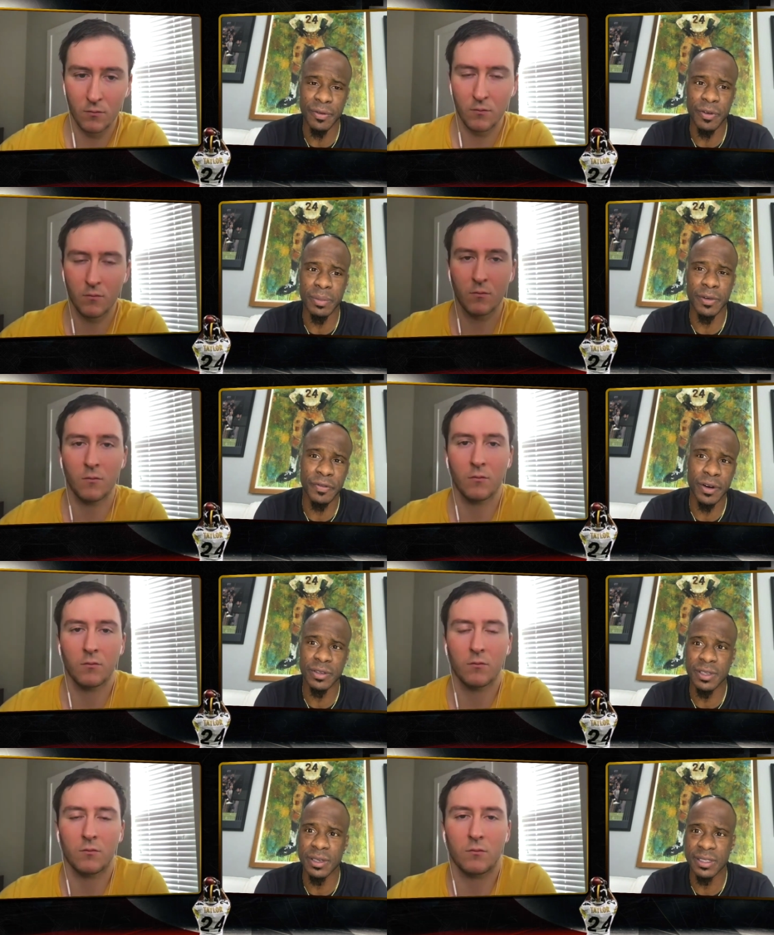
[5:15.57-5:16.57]
Speaker 1: from the
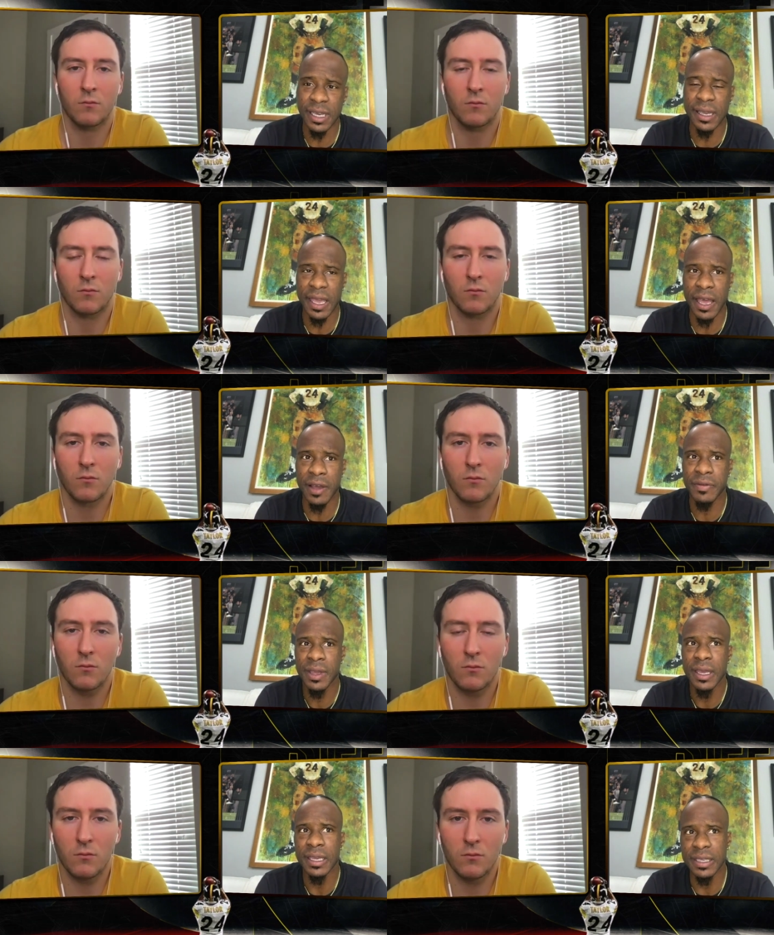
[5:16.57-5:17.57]
first to the second half?
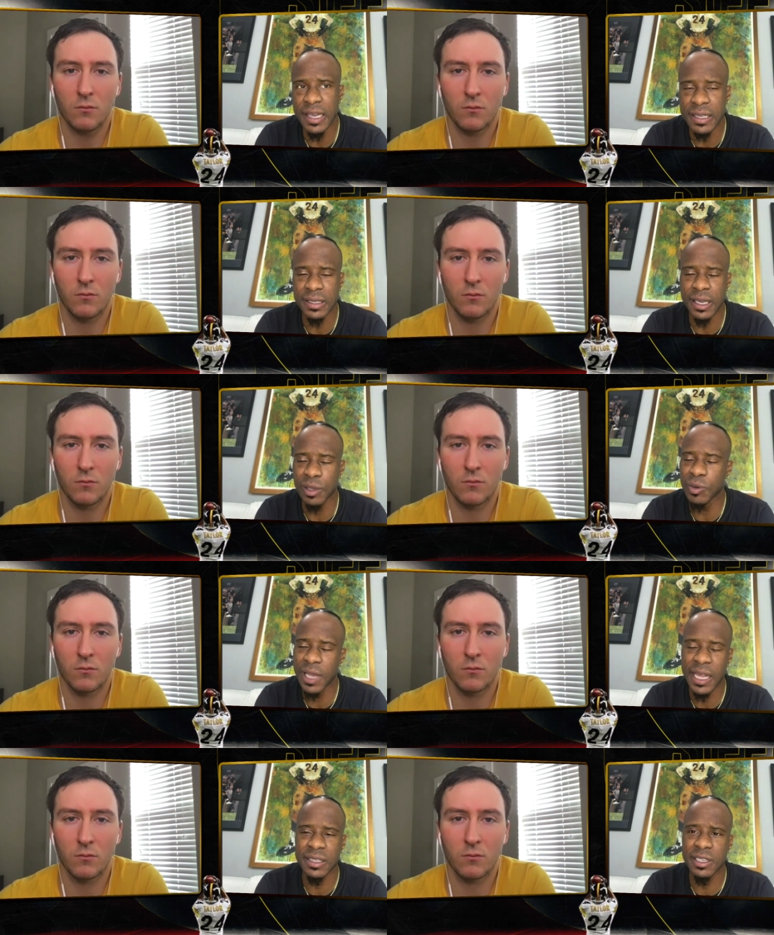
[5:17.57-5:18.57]
Yes, and you
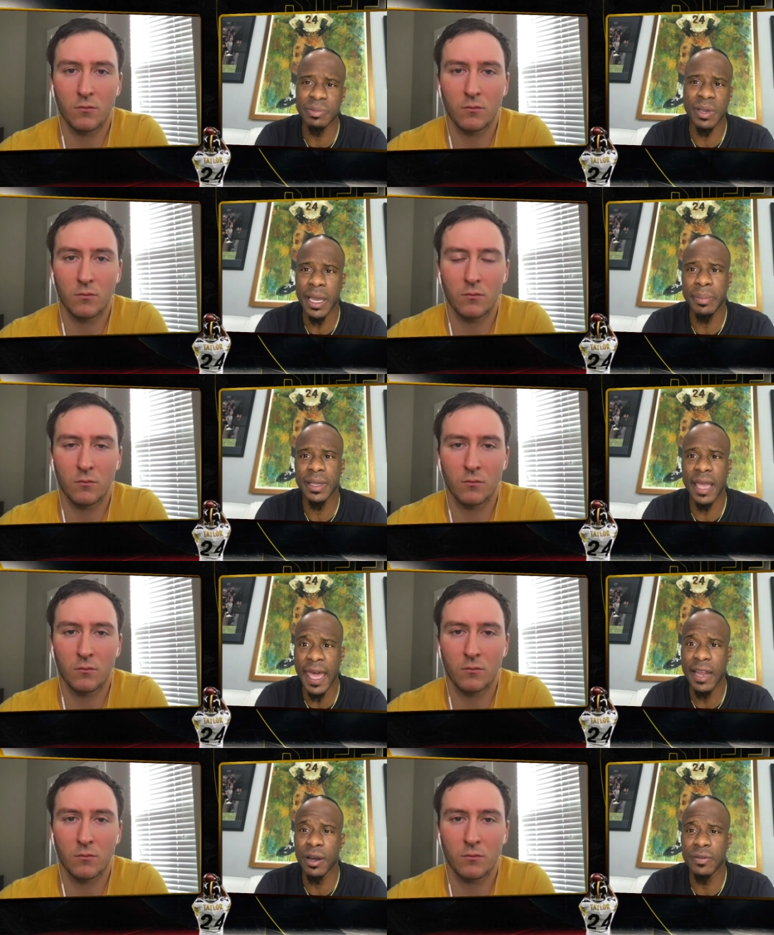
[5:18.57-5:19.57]
got to tip your ha-
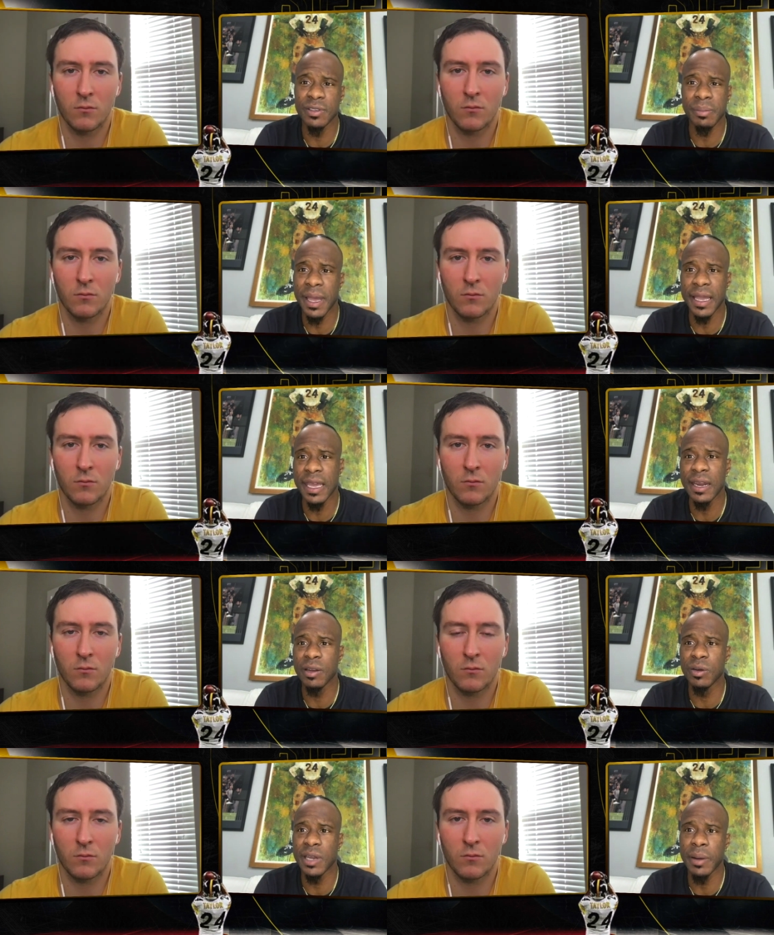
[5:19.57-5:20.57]
hat off to Matt
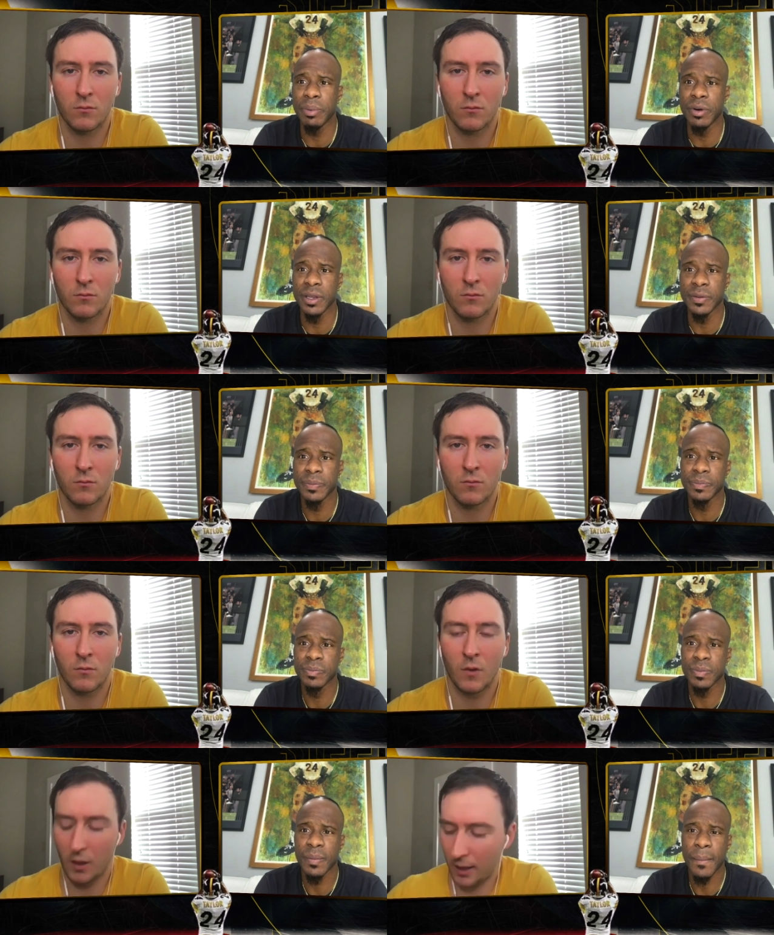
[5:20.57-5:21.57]
Canada on that point.
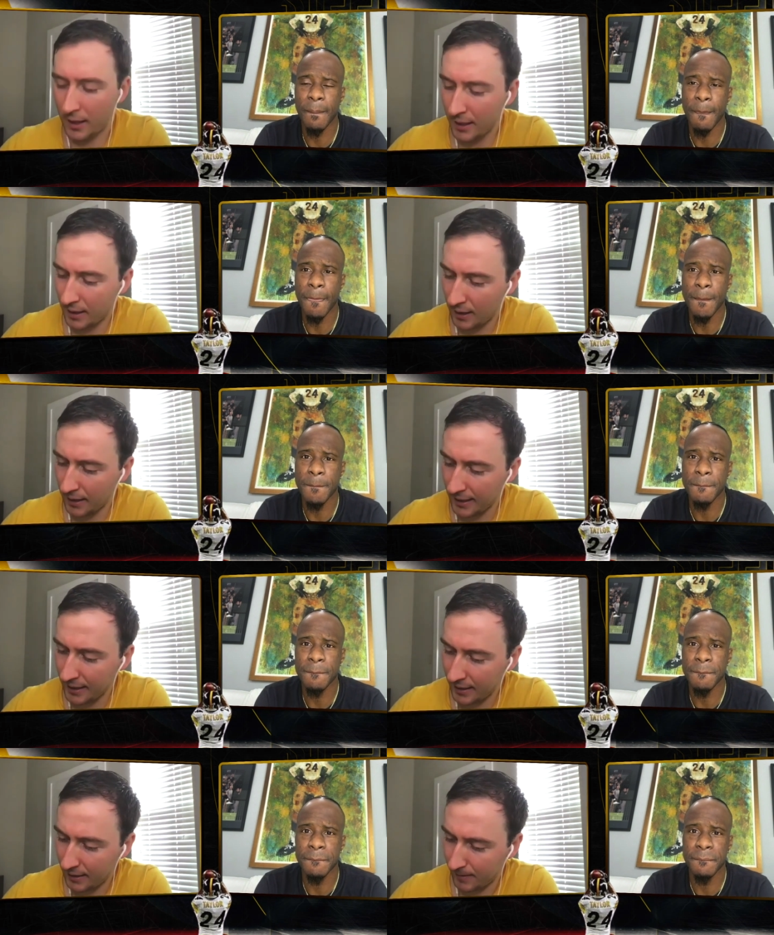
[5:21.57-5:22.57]
Speaker 2: I
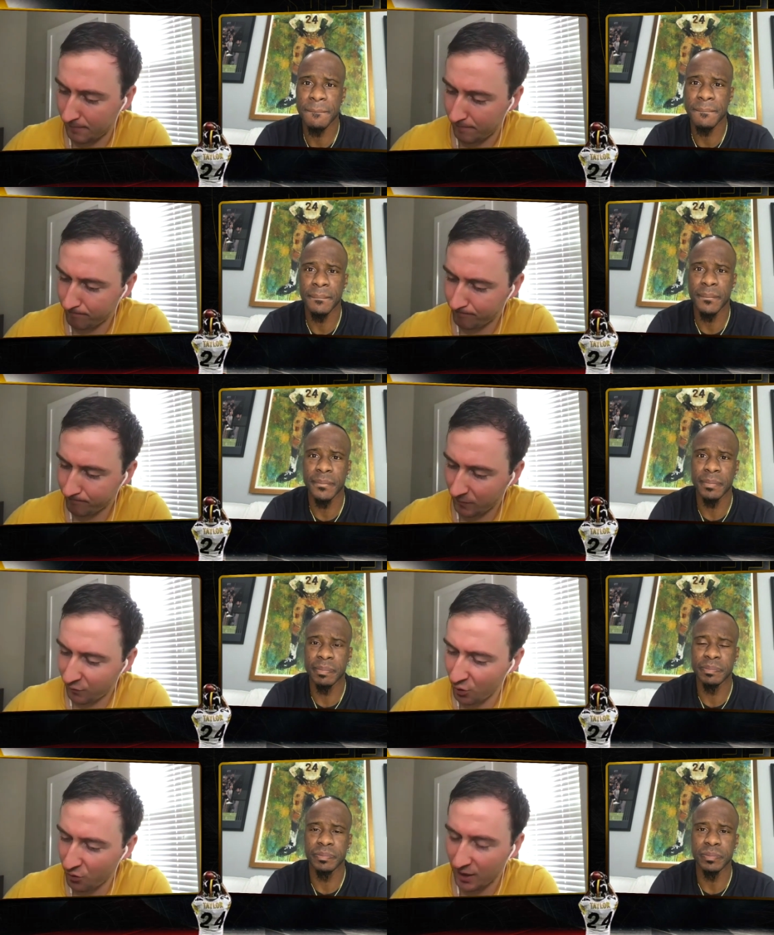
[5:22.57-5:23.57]
I um
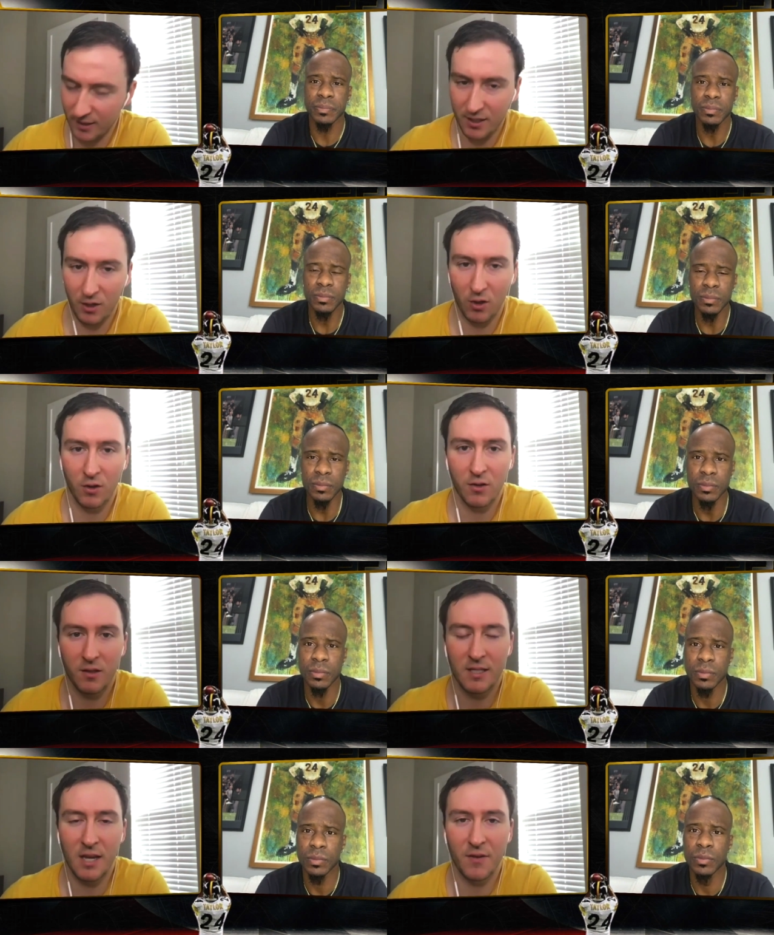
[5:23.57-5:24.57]
few things here.
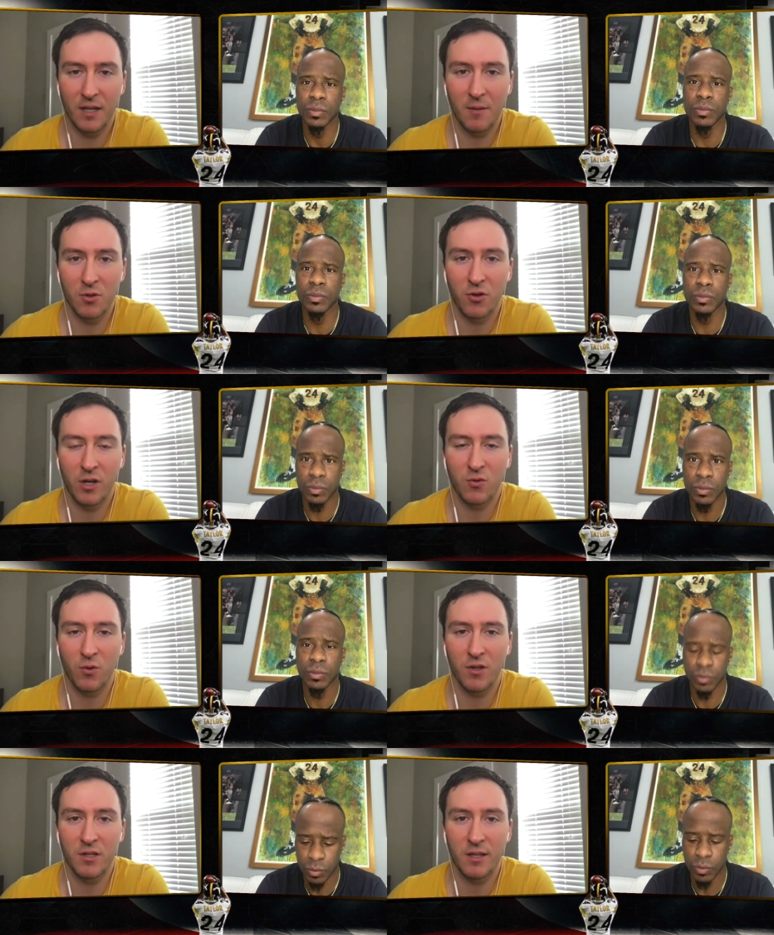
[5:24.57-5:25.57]
Seven game stretch
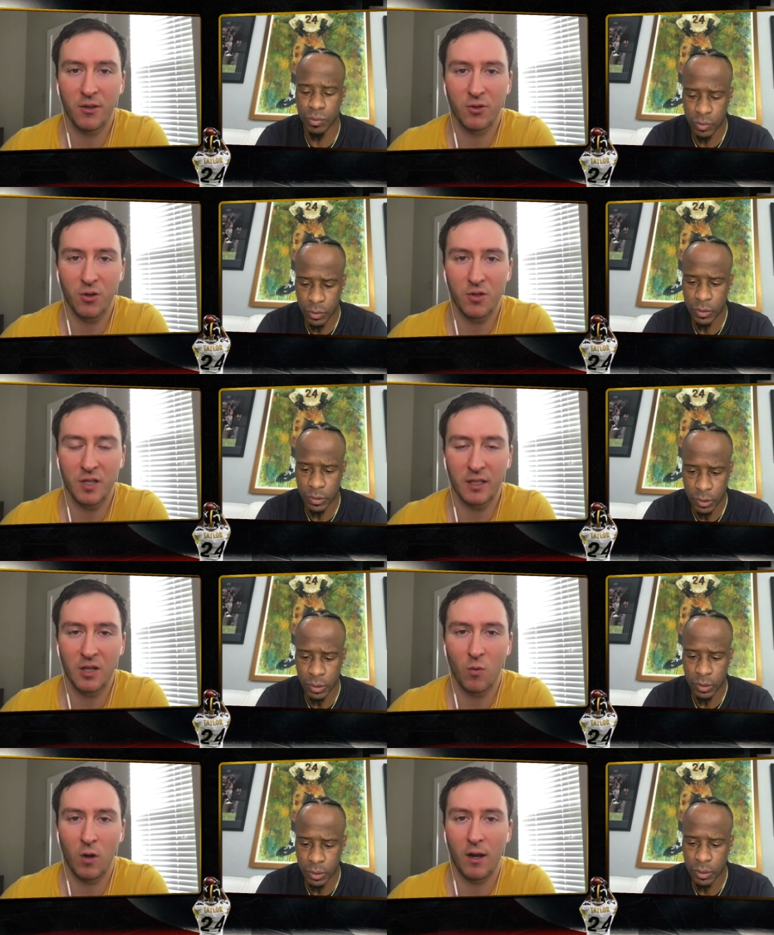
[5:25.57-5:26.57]
where the Steelers go six
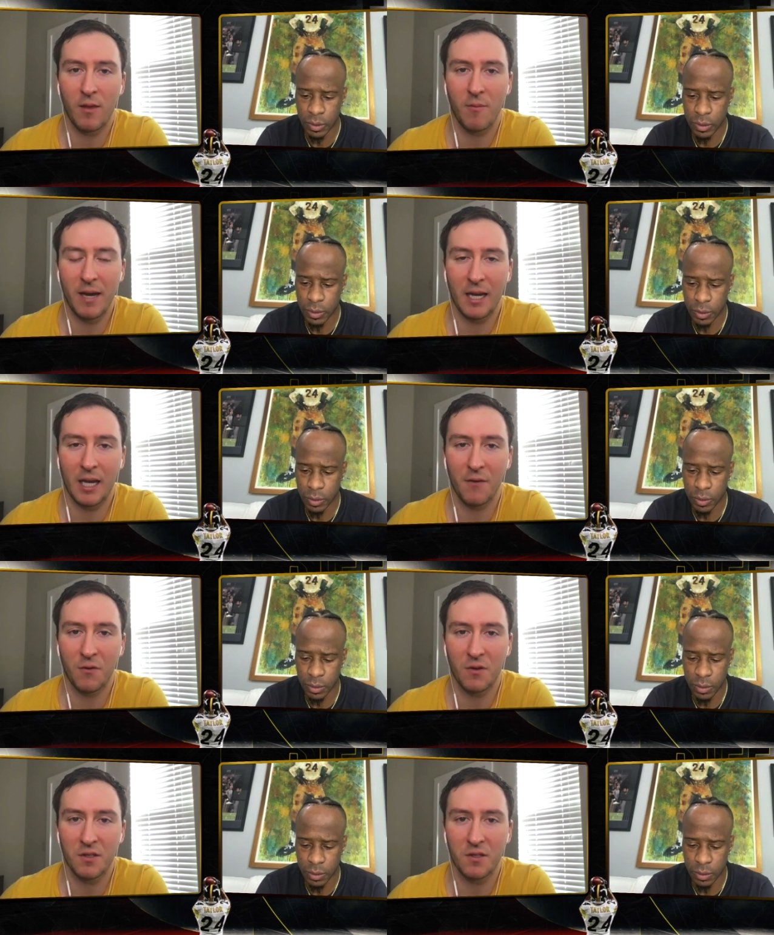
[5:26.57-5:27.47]
and one on the back half of the